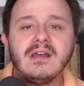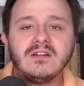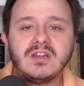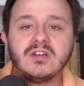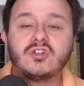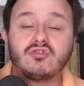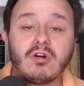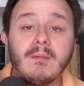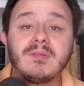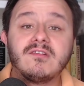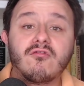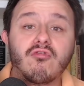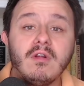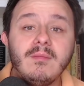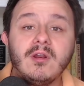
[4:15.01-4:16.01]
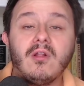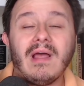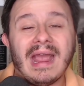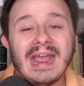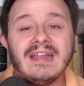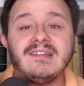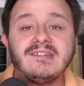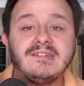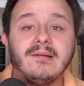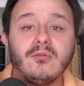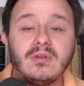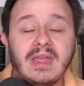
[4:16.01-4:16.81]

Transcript: to Trump's criminal and civil